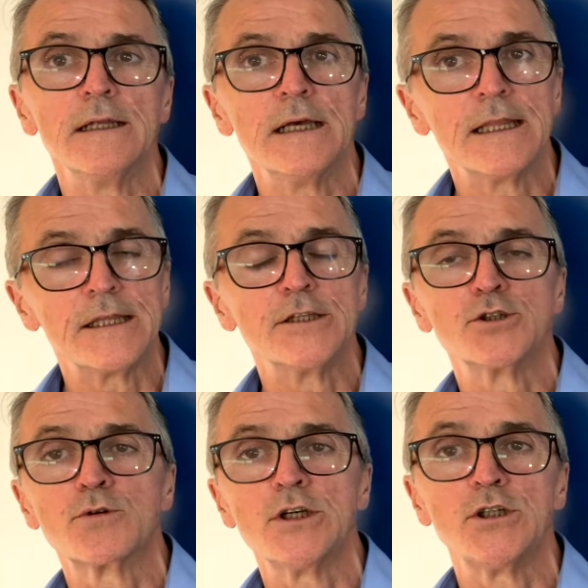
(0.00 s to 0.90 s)
at the
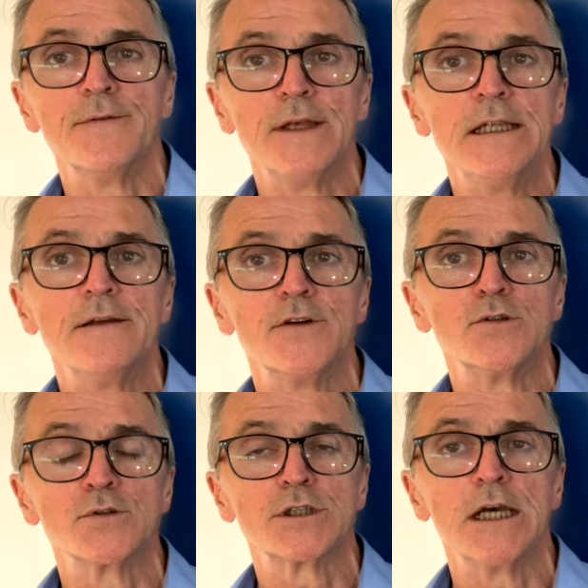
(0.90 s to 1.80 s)
discretion of the
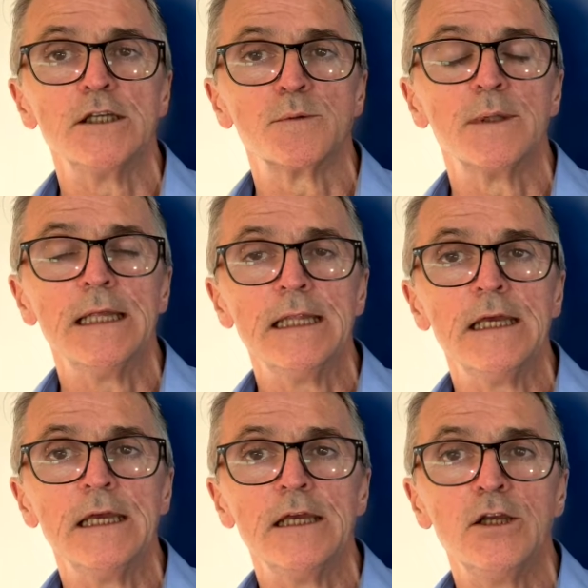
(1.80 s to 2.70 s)
individual states within the
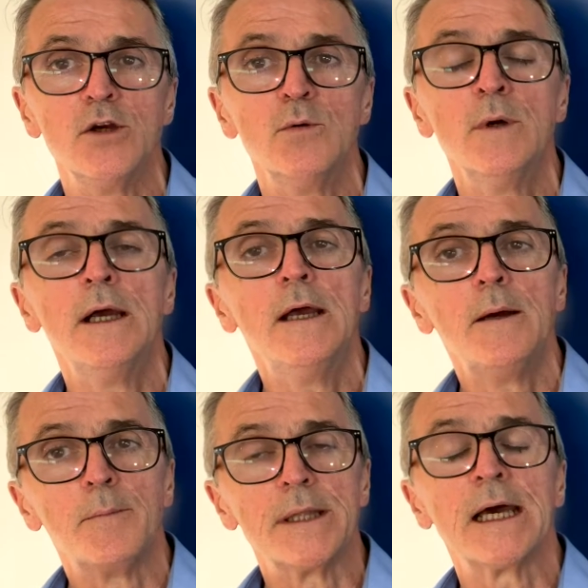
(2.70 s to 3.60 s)
EU,
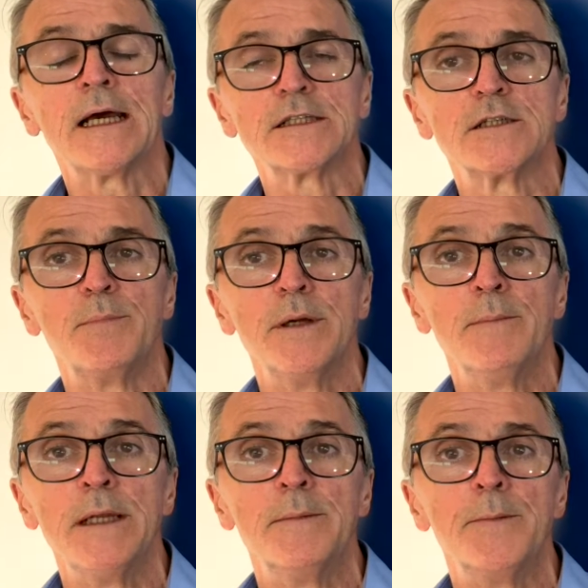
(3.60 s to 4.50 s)
but that has to be a
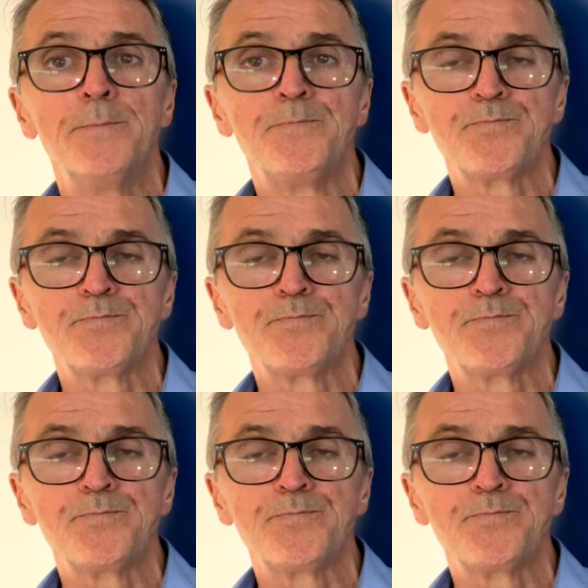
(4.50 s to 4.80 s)
minimum.